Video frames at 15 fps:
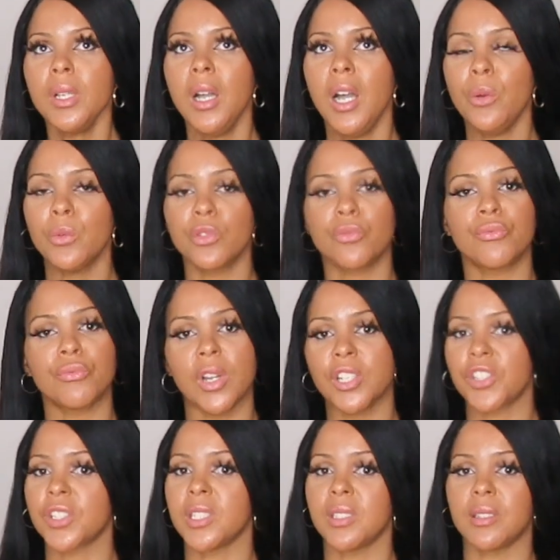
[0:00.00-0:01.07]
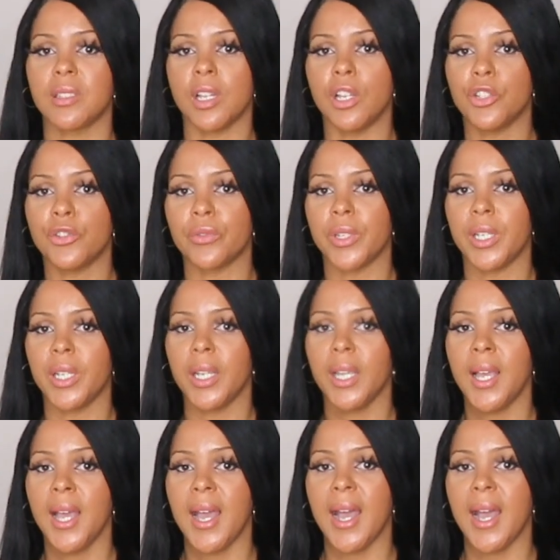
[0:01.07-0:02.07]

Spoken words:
I was rushed into surgery